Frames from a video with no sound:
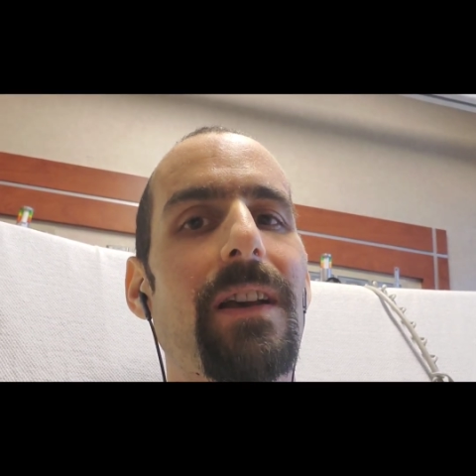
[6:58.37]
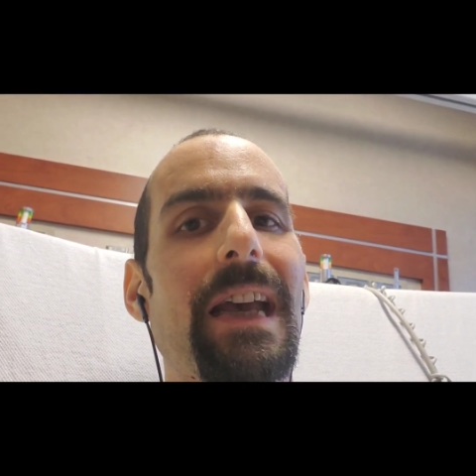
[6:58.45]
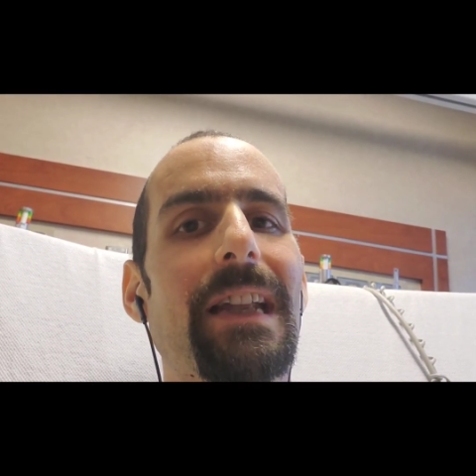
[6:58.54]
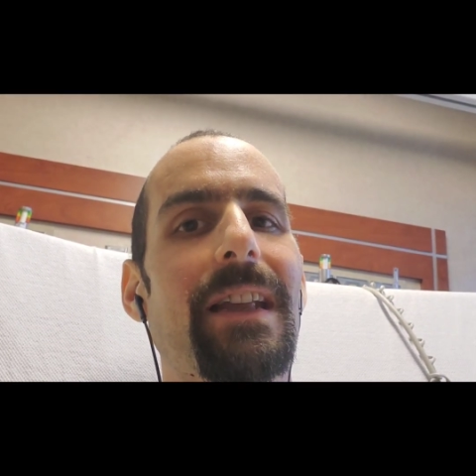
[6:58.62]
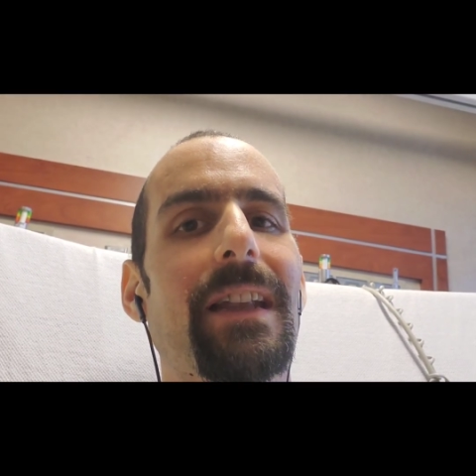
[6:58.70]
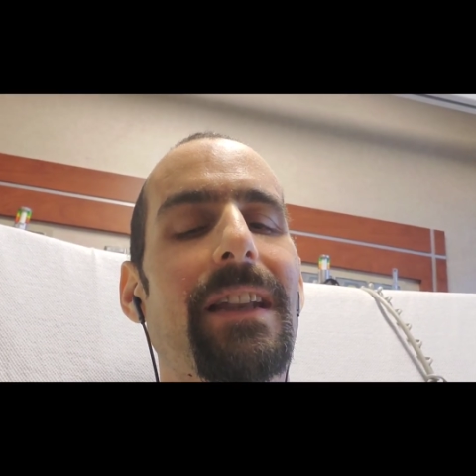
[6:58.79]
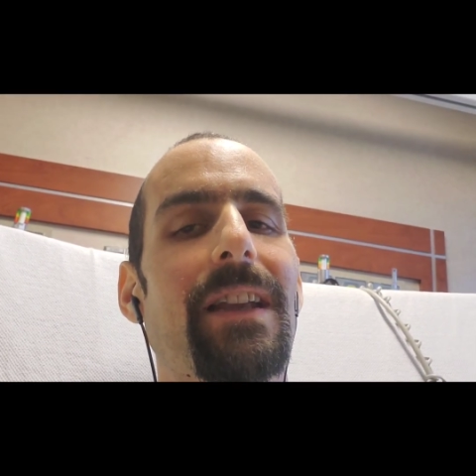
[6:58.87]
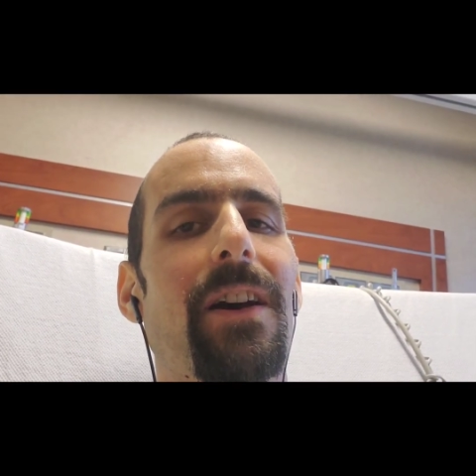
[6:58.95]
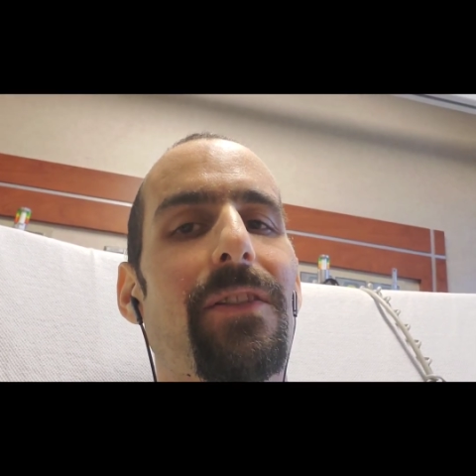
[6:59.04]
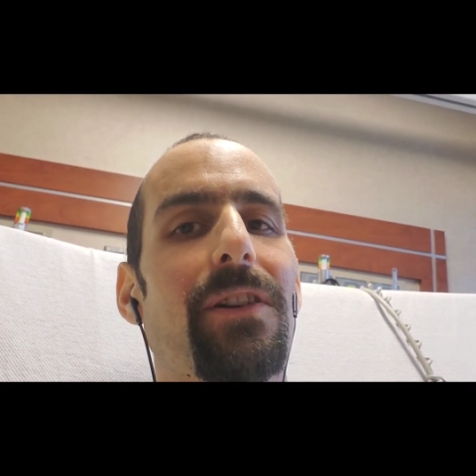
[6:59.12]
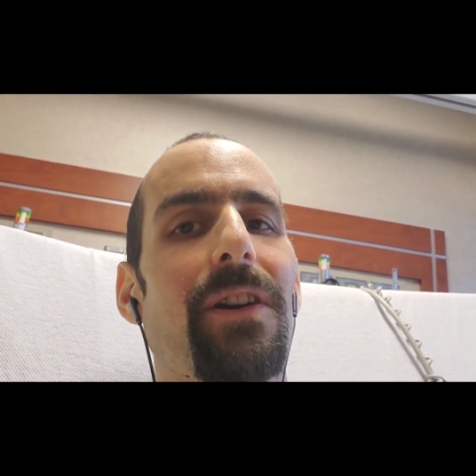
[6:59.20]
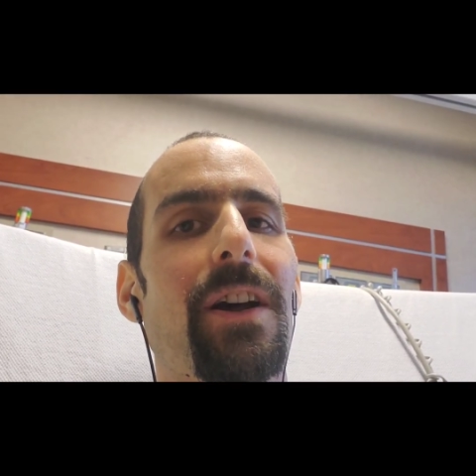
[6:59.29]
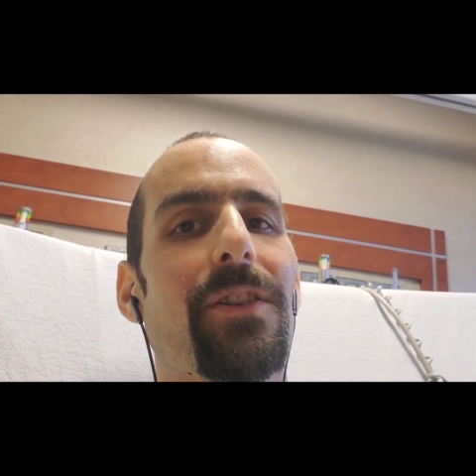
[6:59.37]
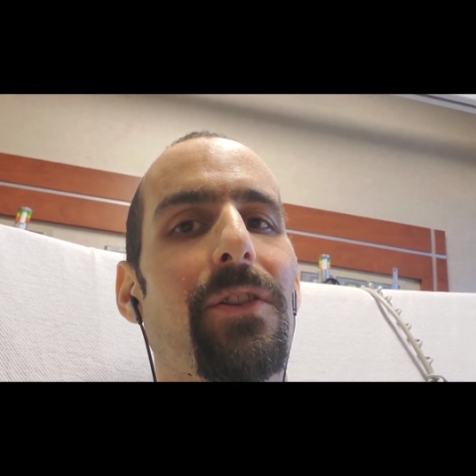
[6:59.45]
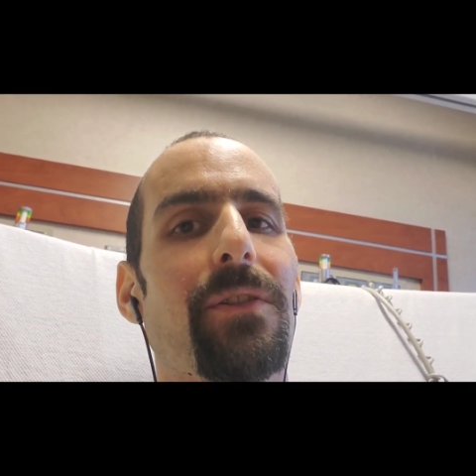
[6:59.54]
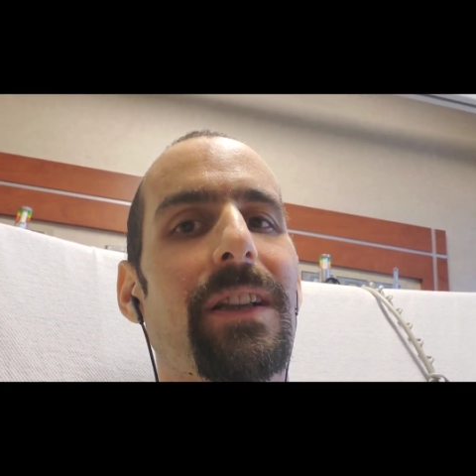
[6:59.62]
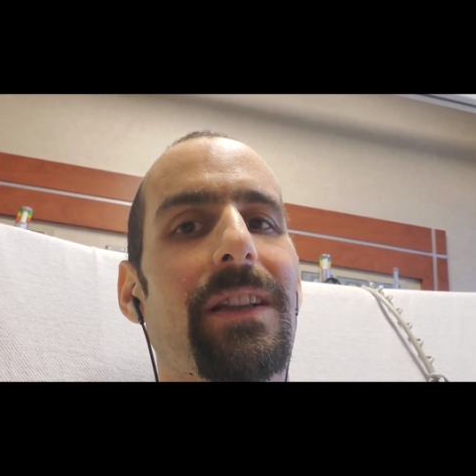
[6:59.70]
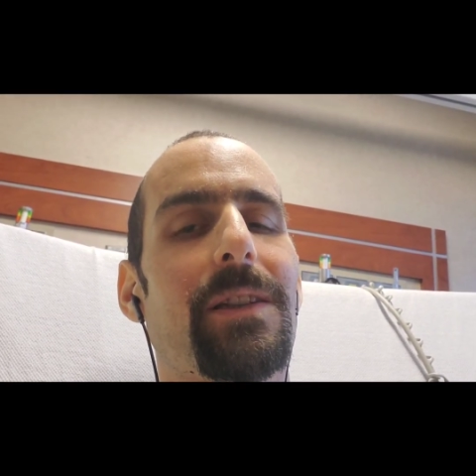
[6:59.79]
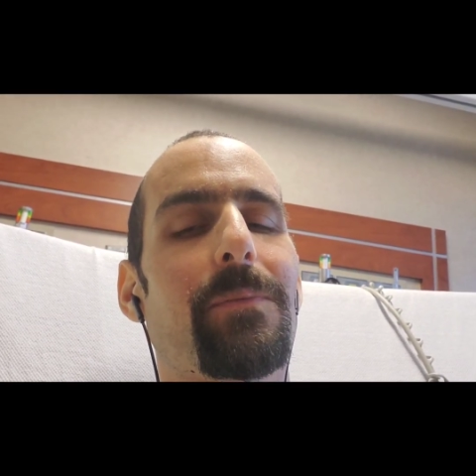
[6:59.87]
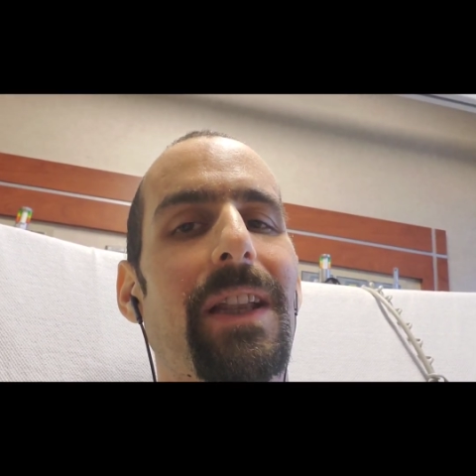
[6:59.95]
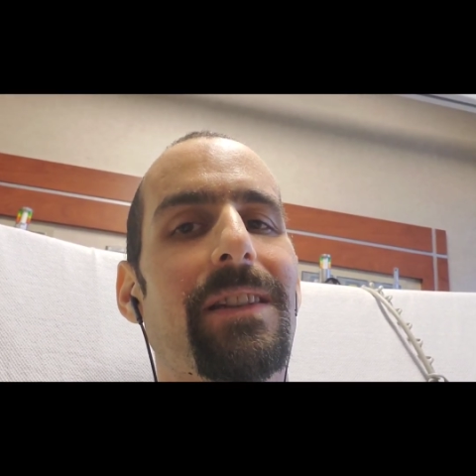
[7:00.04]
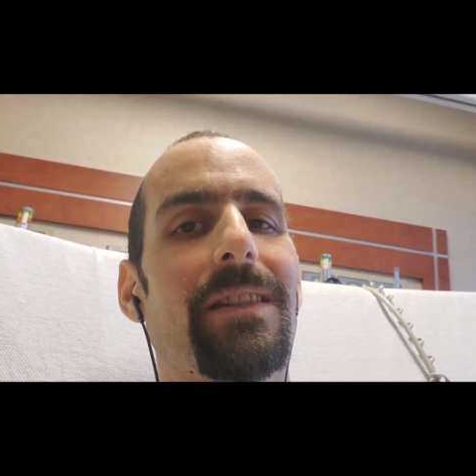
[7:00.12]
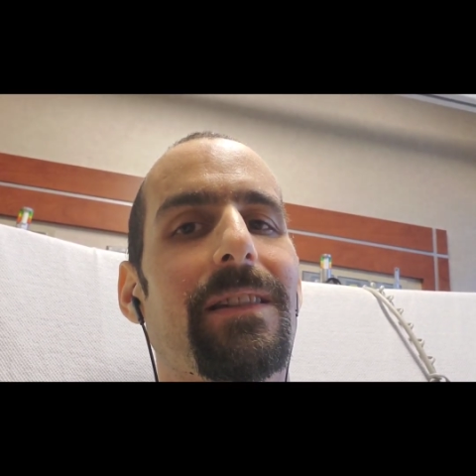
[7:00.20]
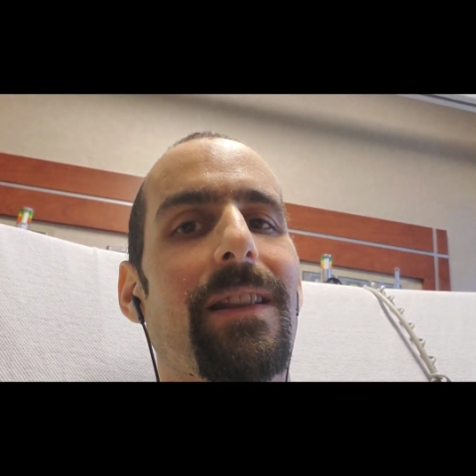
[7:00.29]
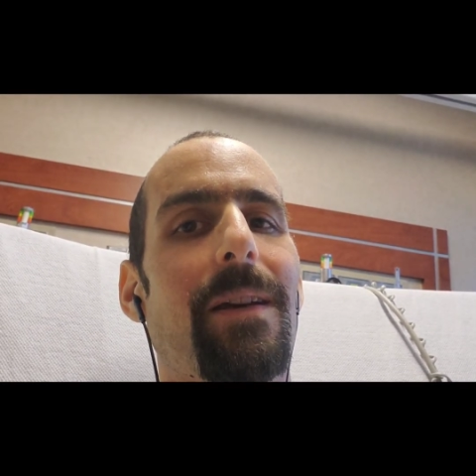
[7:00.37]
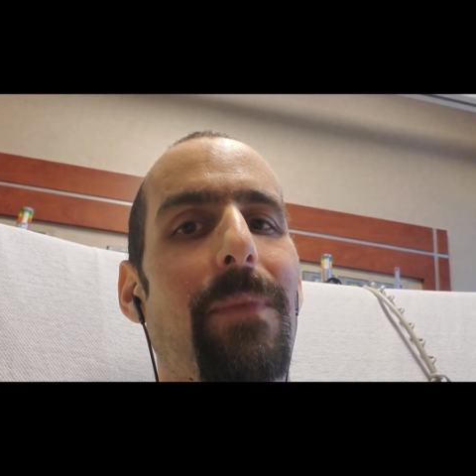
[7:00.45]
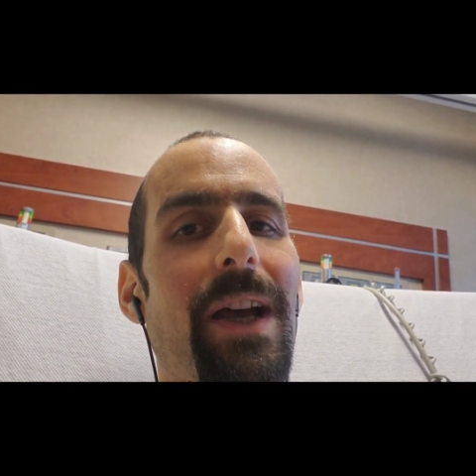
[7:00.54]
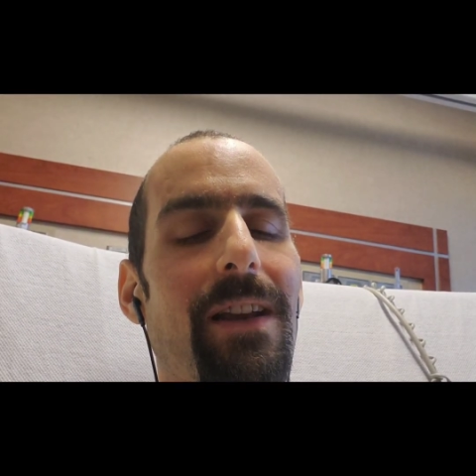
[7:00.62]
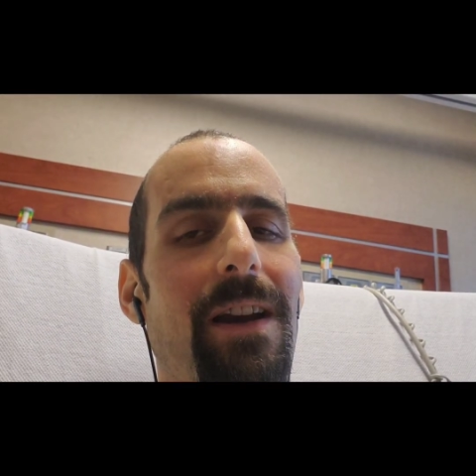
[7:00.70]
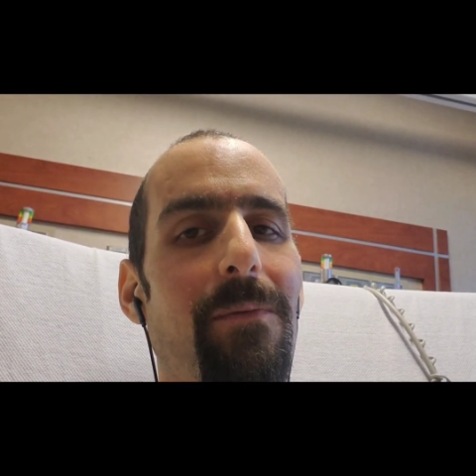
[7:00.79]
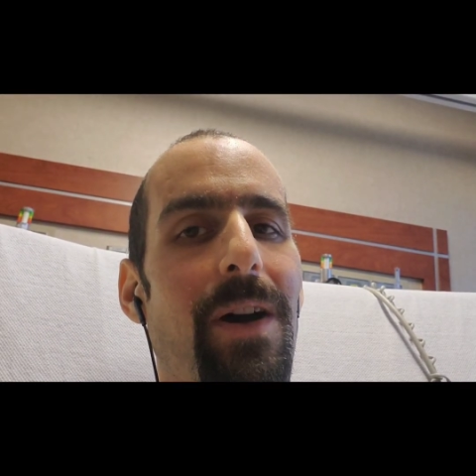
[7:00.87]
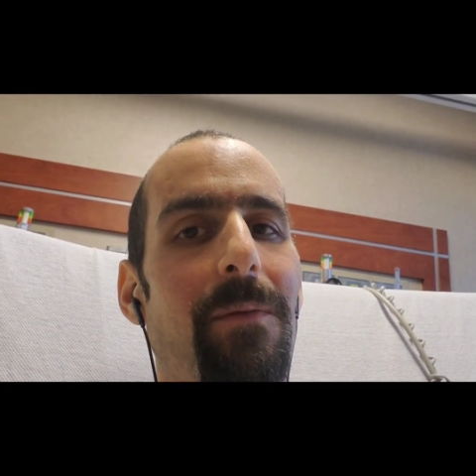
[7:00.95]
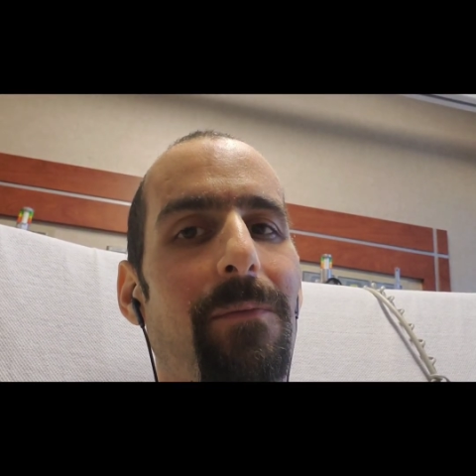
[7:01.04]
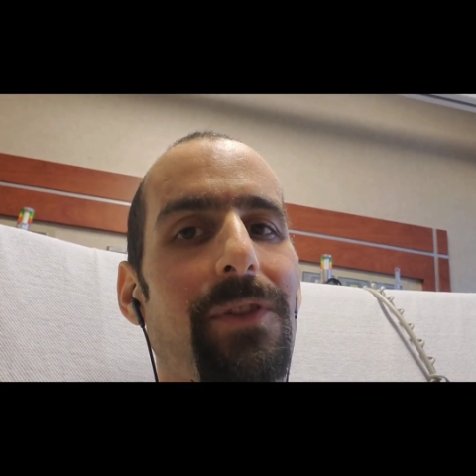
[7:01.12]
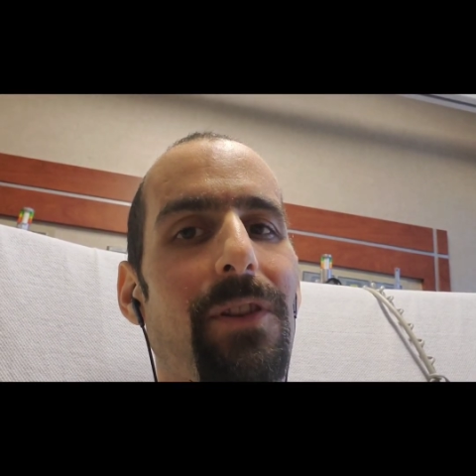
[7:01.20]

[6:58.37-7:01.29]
and any other unknown expenses that might come up.